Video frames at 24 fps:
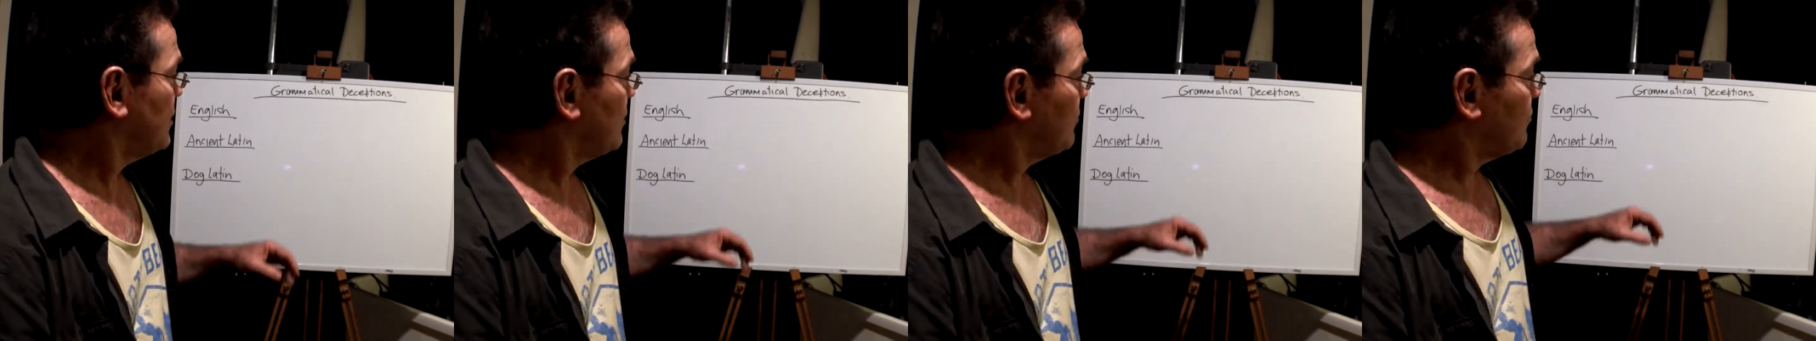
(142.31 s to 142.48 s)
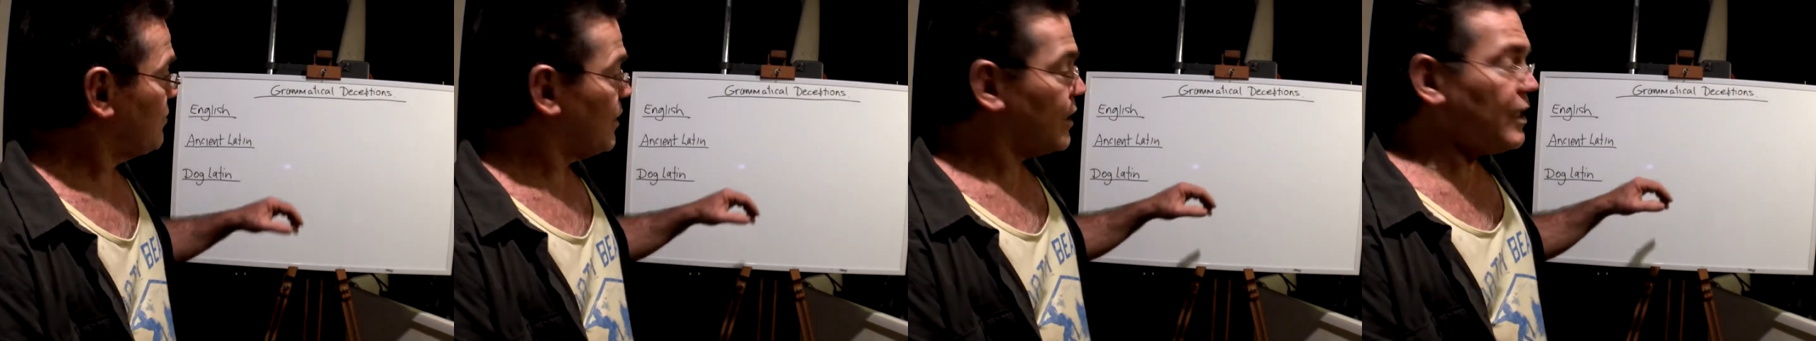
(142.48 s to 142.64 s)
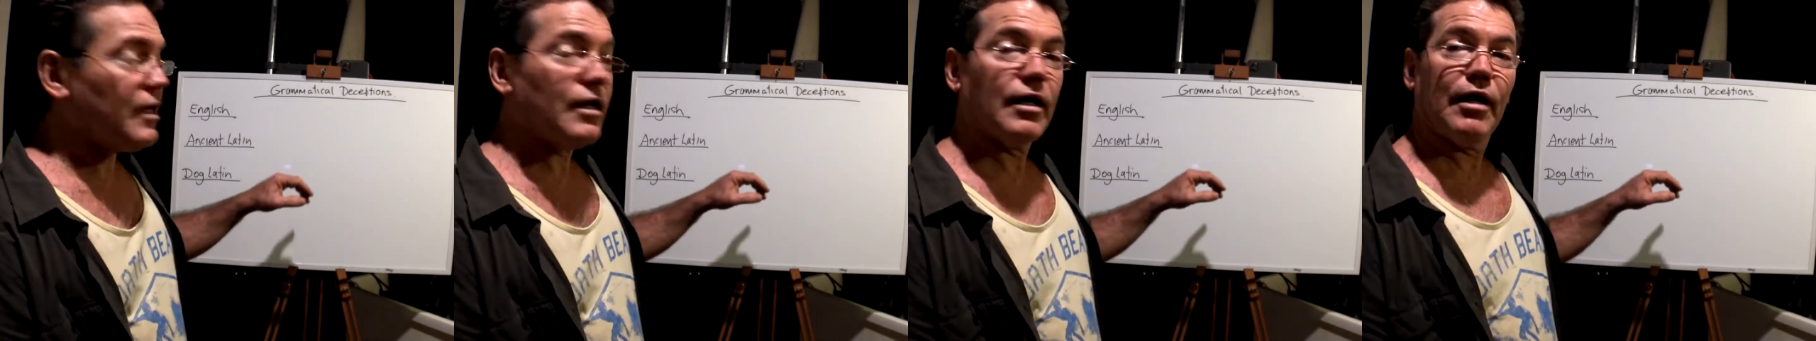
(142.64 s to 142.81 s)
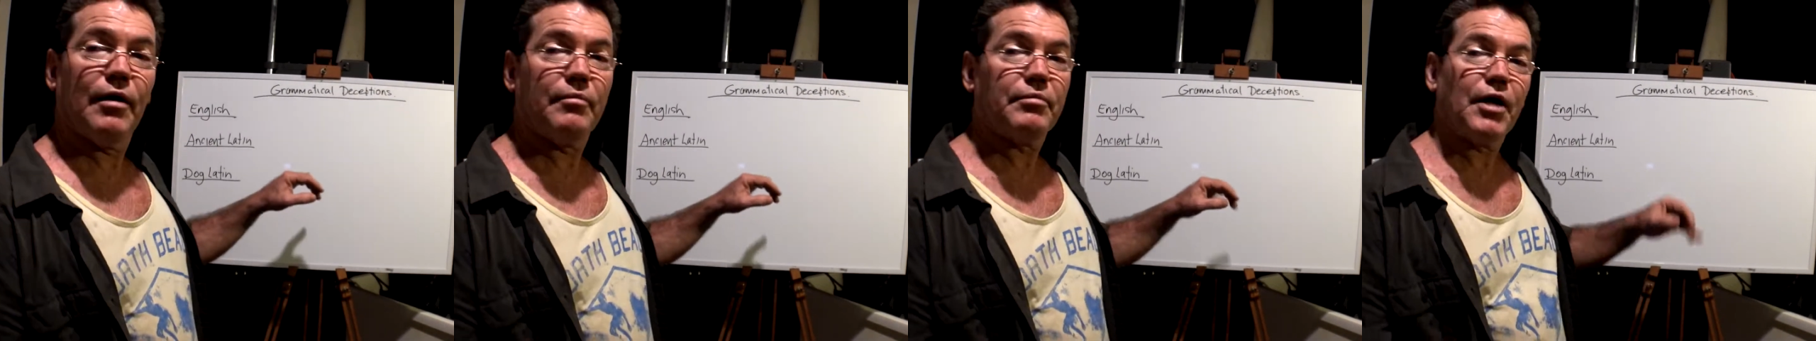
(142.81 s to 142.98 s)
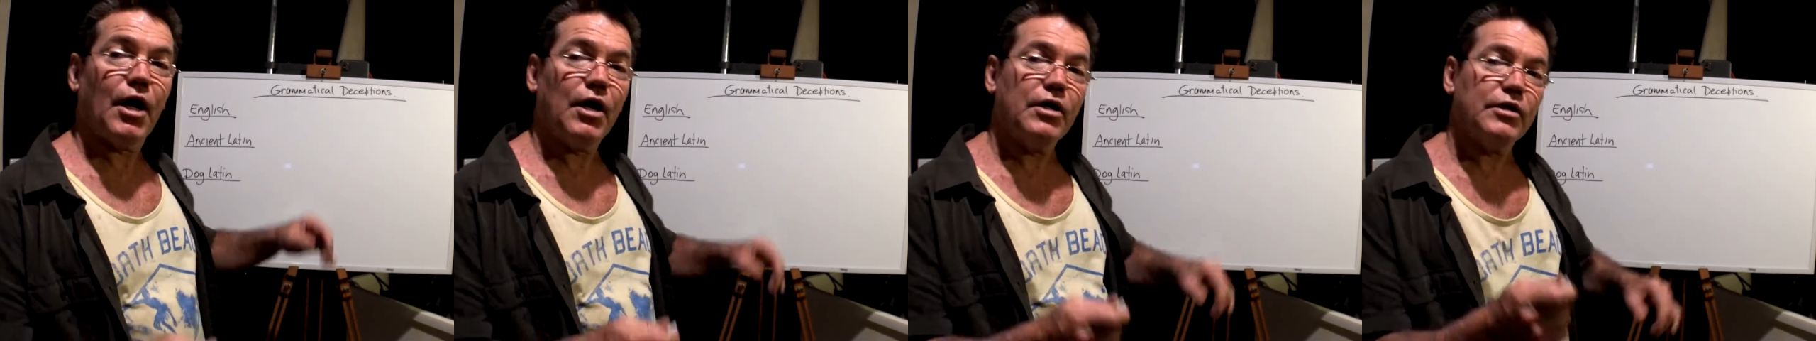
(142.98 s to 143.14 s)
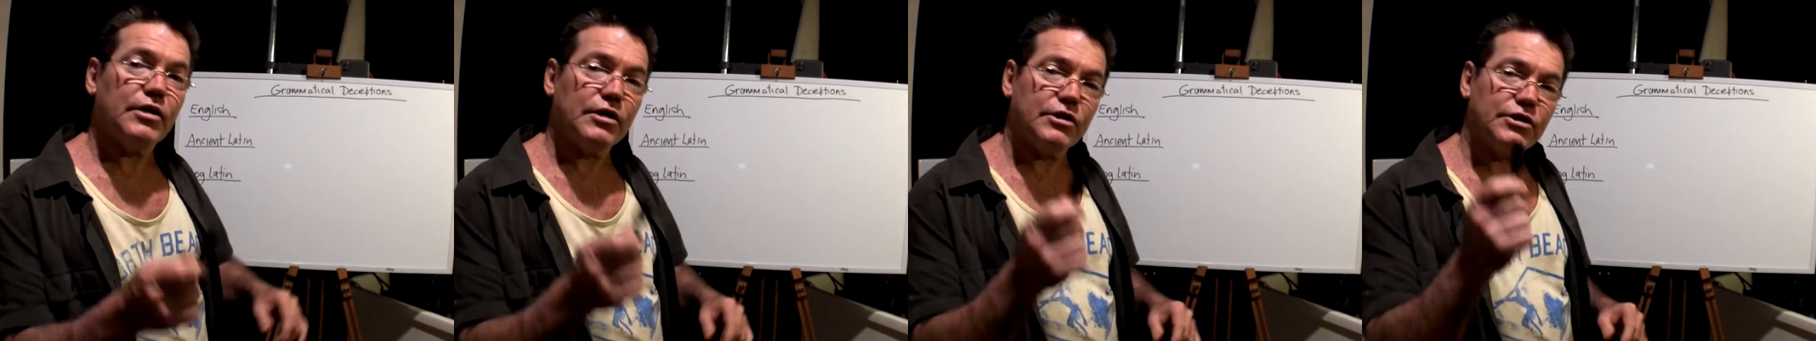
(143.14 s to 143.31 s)
Well, I'm
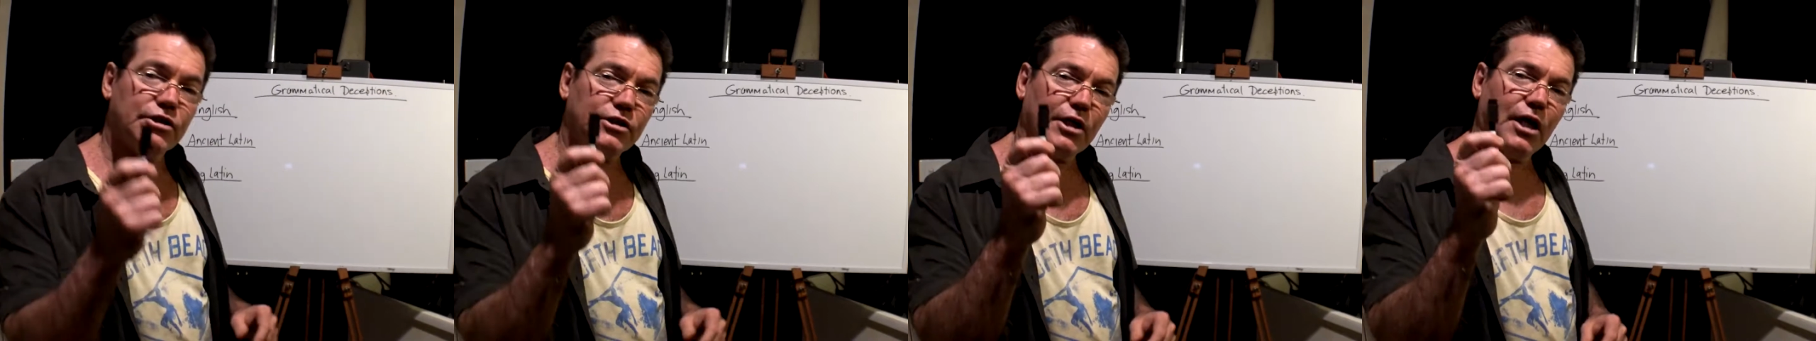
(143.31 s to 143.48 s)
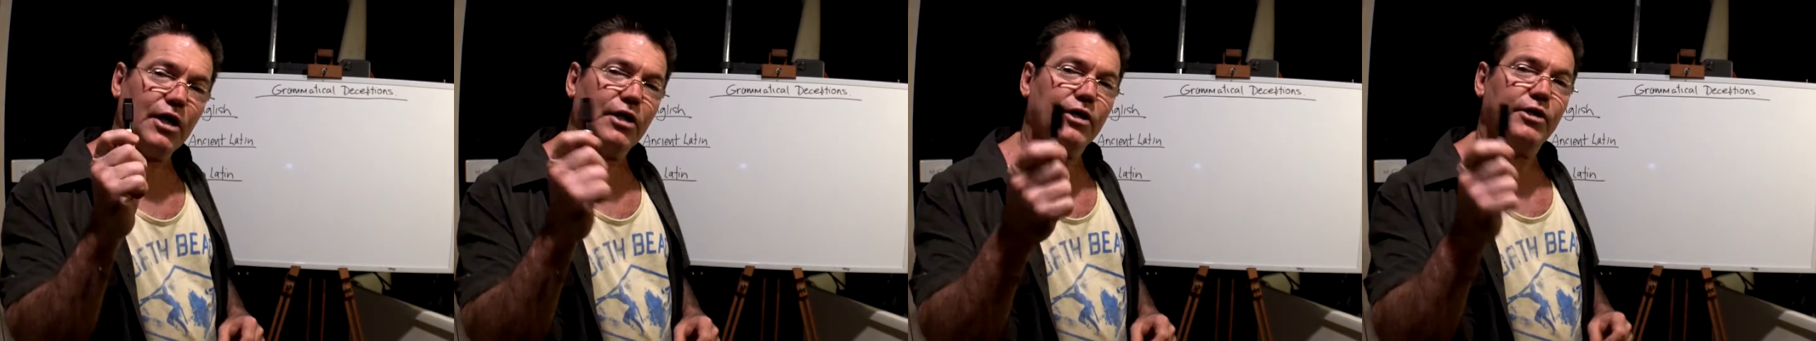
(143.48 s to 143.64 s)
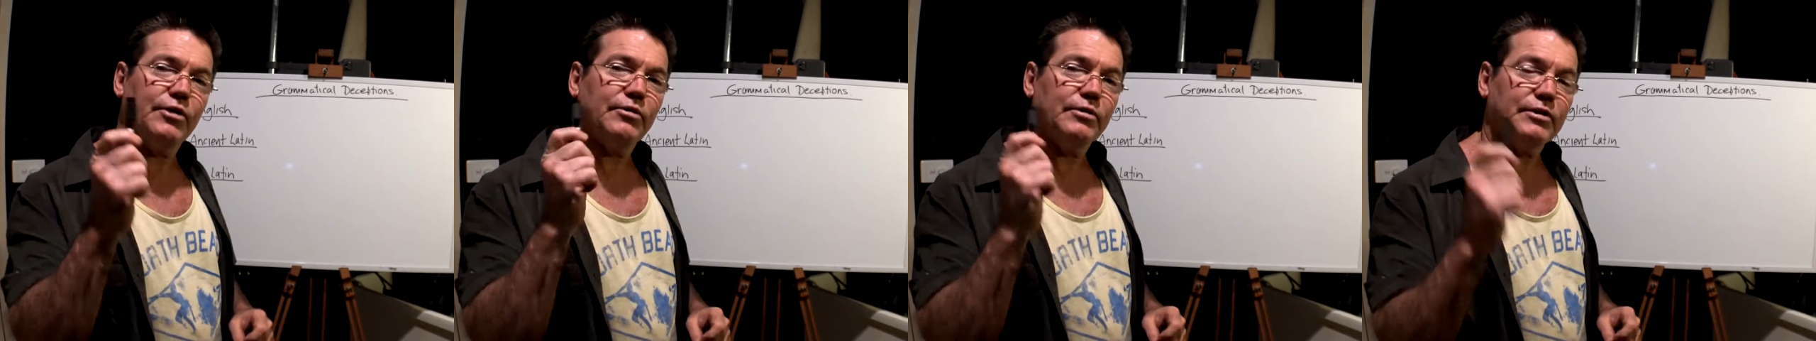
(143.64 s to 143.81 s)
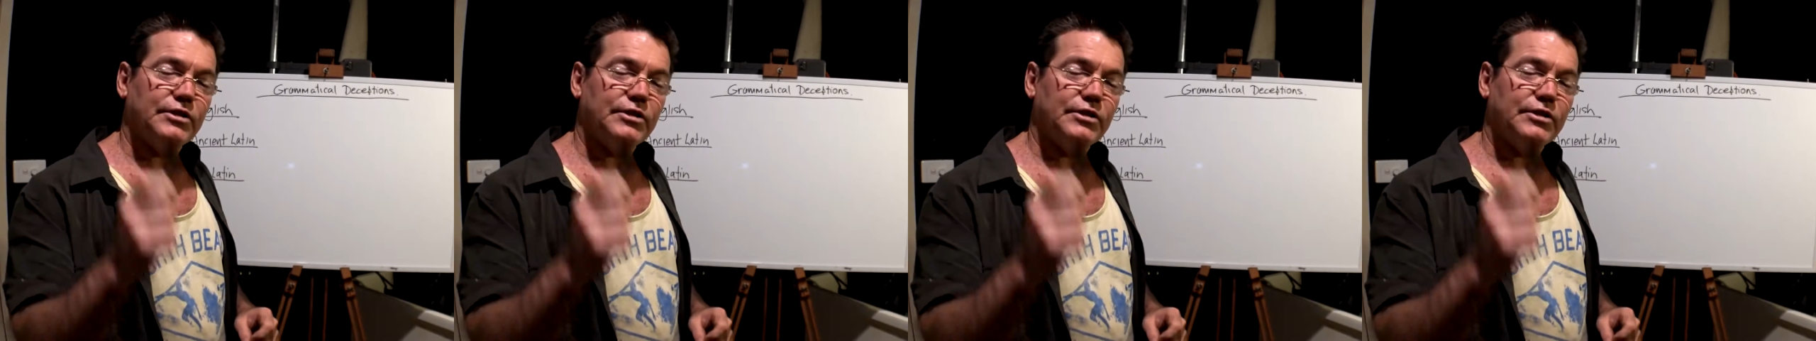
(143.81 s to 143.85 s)
going to show you